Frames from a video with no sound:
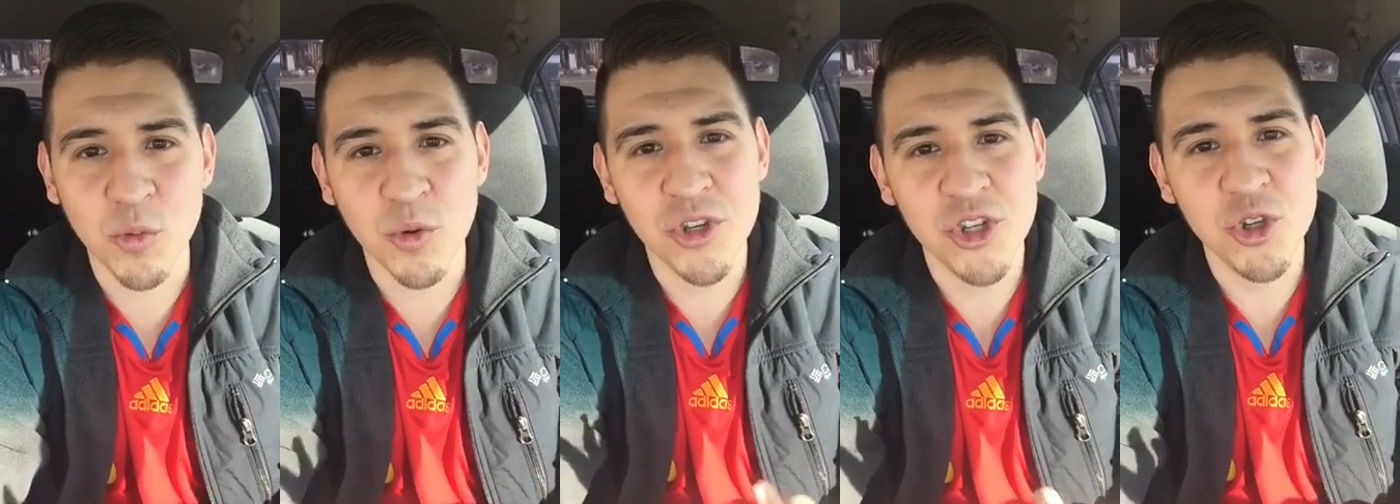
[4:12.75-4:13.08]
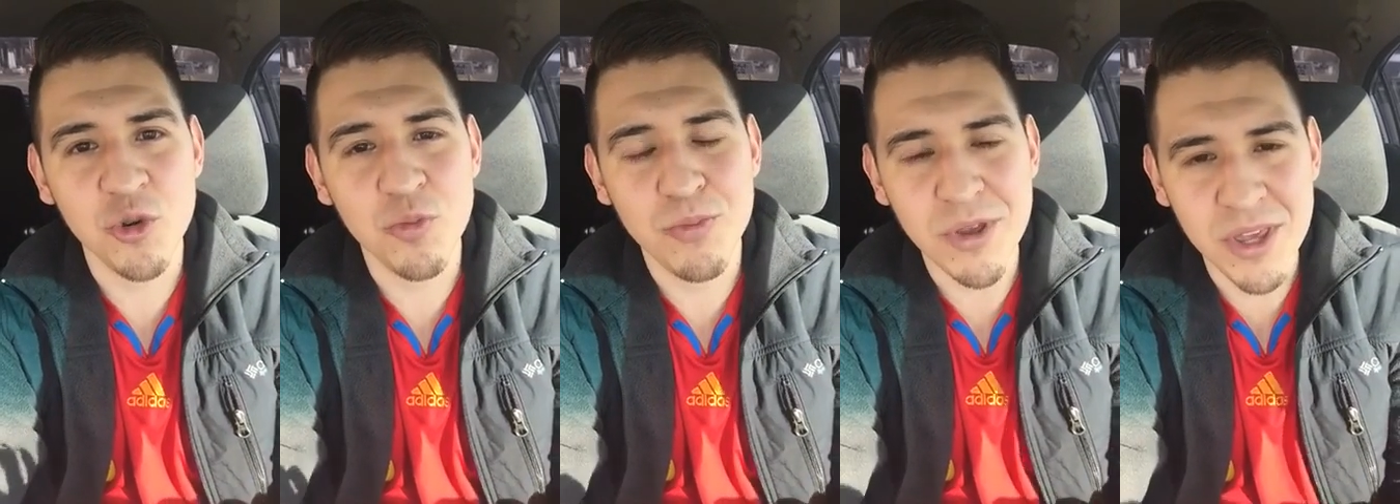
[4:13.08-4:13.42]
Would
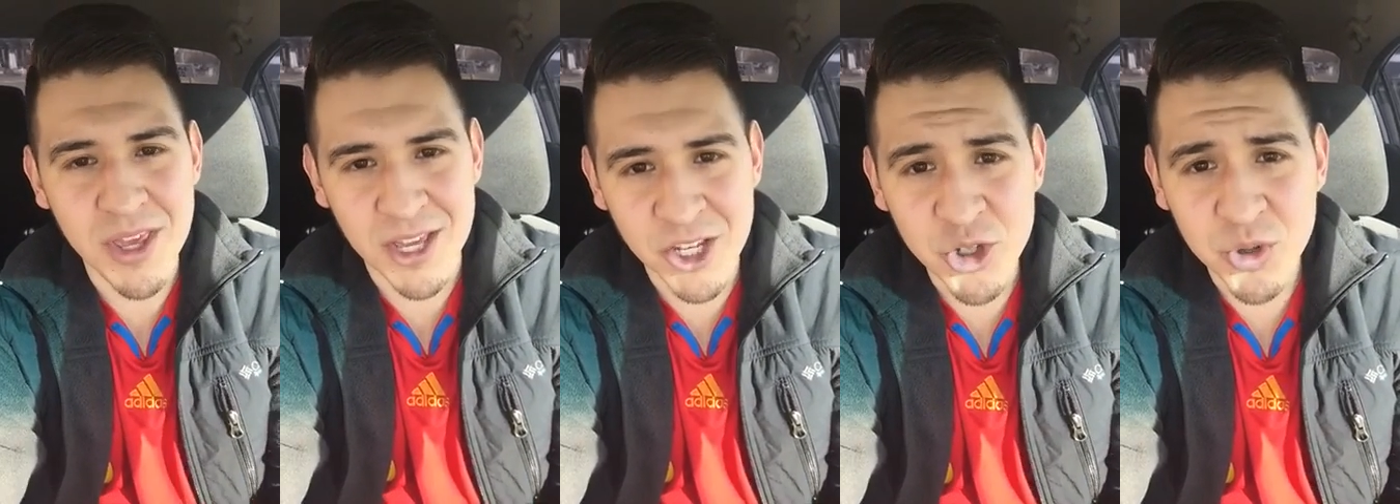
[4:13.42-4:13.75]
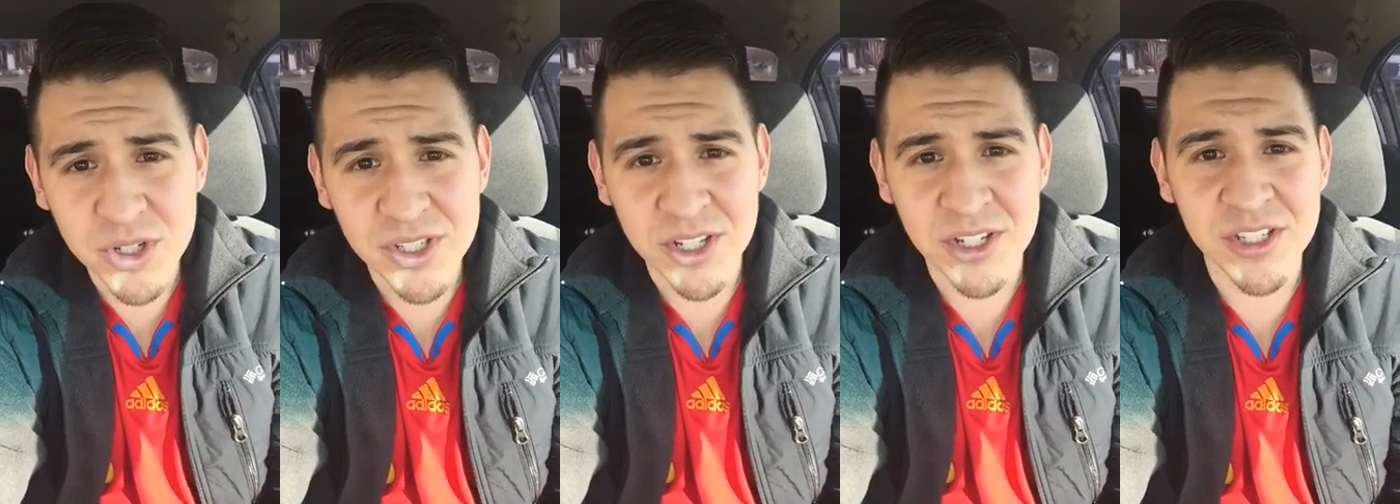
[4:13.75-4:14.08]
you be
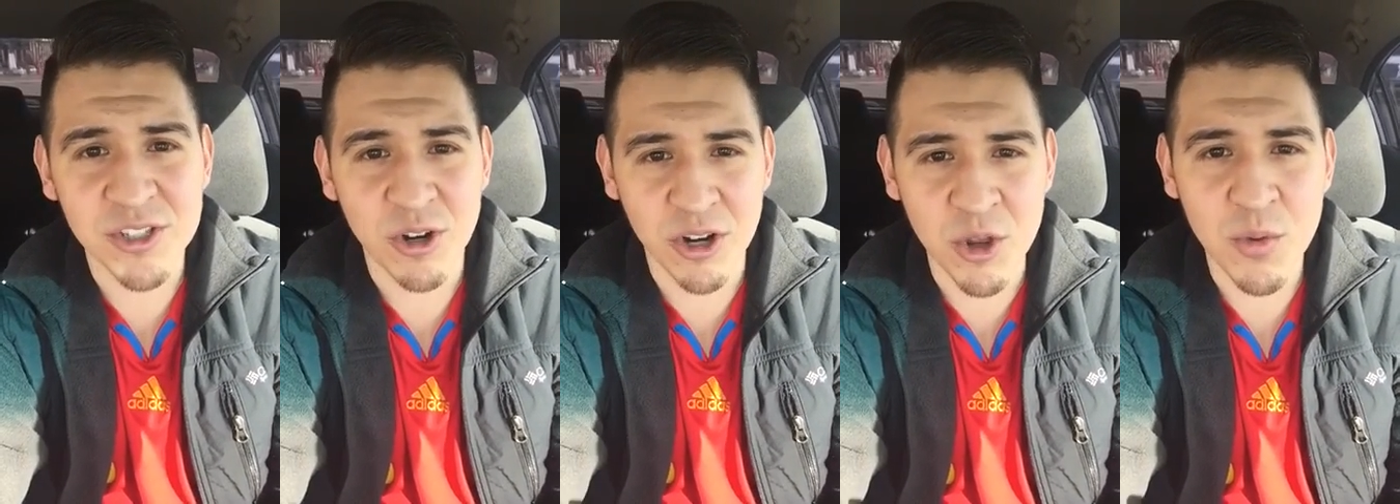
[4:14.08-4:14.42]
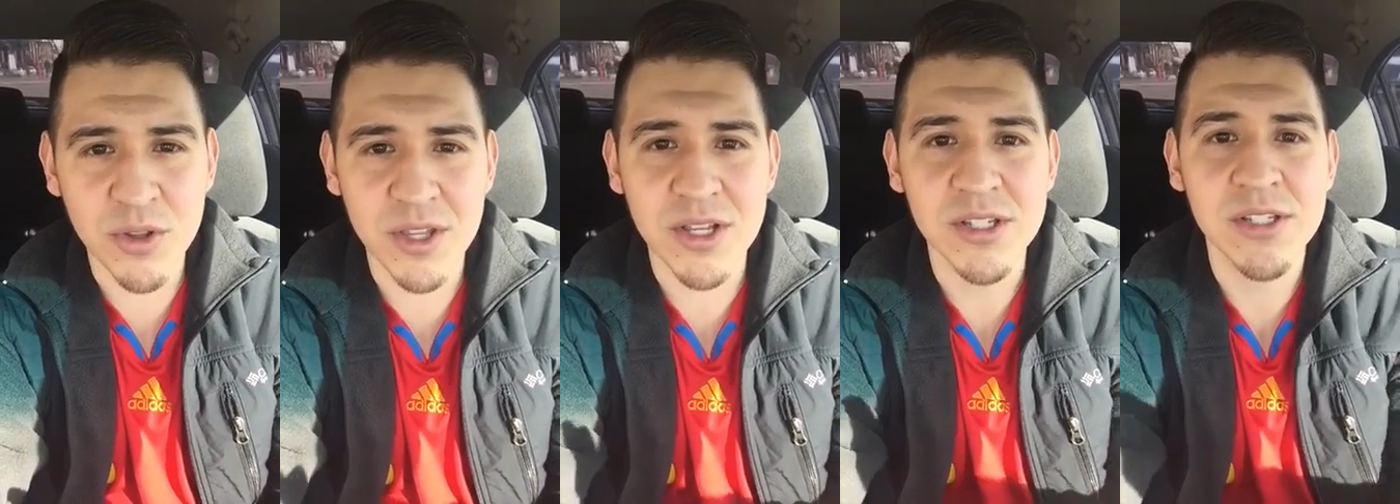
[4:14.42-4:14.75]
interested in starting
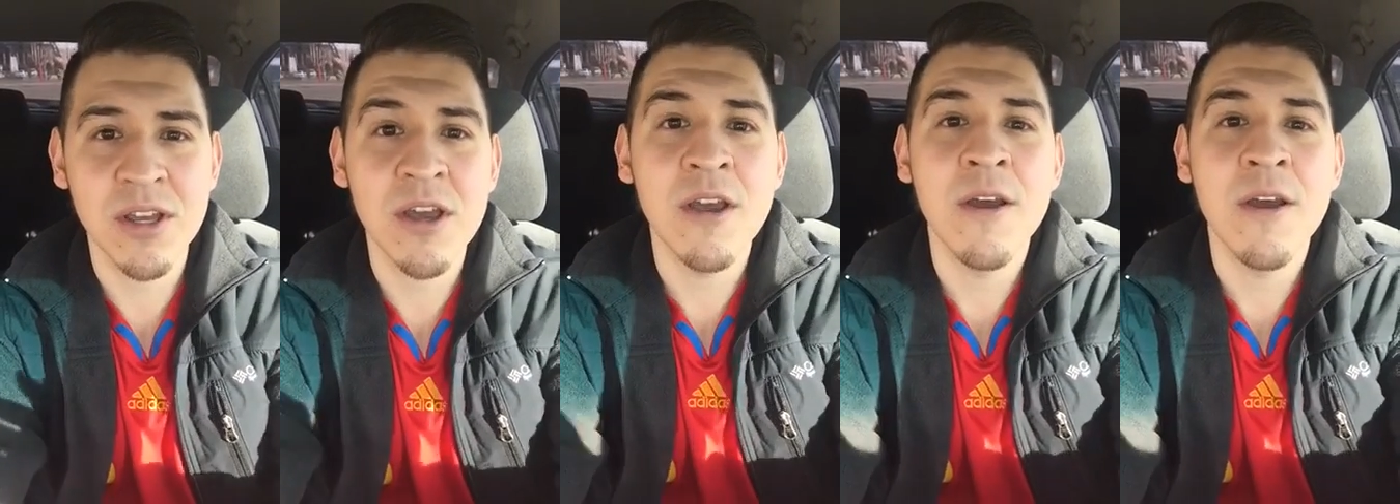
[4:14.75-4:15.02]
with us?